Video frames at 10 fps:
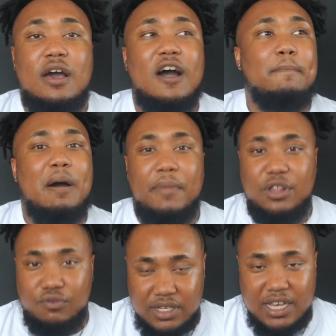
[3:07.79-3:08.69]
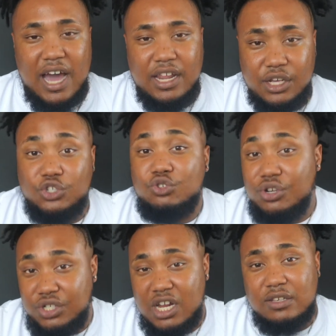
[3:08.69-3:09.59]
my mother resided in
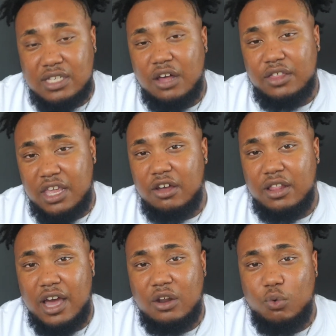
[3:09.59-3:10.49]
Georgetown, South Carolina,